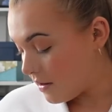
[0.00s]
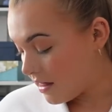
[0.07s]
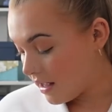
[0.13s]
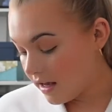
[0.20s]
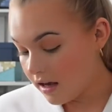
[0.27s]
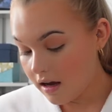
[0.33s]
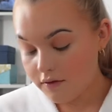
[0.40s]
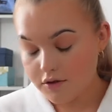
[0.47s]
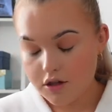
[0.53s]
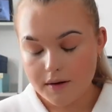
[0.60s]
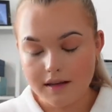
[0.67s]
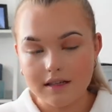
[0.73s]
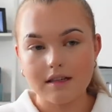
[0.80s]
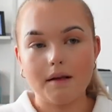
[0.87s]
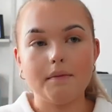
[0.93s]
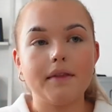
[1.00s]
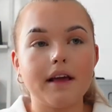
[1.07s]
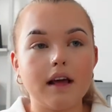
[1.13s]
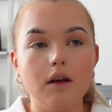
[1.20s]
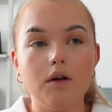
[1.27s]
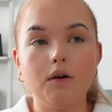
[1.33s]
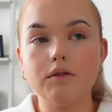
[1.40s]
we're thinking of doing
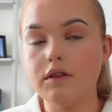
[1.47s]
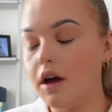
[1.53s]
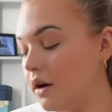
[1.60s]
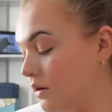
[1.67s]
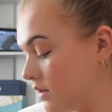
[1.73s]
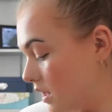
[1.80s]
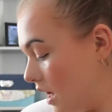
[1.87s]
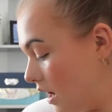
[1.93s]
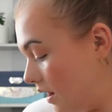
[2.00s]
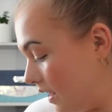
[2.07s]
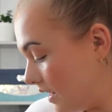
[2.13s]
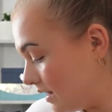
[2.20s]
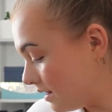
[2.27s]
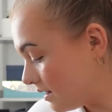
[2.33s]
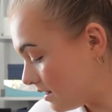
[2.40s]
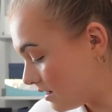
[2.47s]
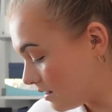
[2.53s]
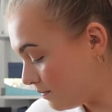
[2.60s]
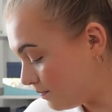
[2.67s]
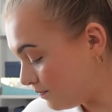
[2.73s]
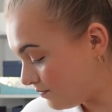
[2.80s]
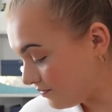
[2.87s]
something along those lines